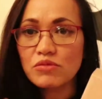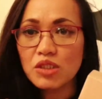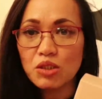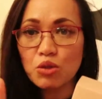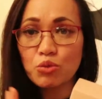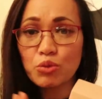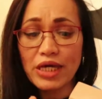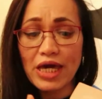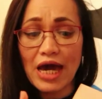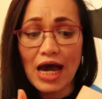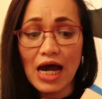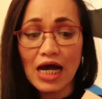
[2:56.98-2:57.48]

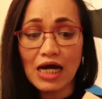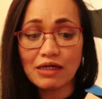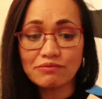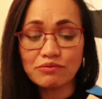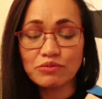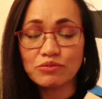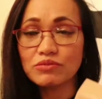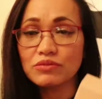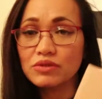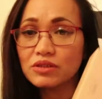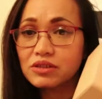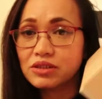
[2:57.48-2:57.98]
we have,
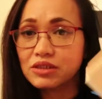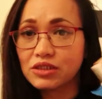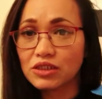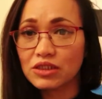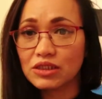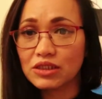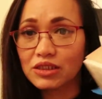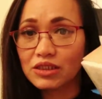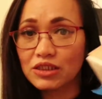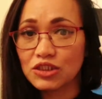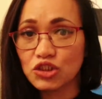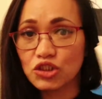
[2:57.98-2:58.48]

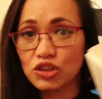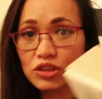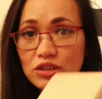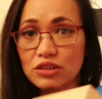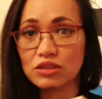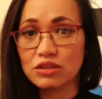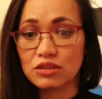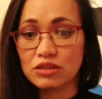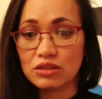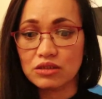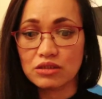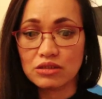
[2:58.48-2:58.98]
this is
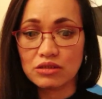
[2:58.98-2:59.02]
just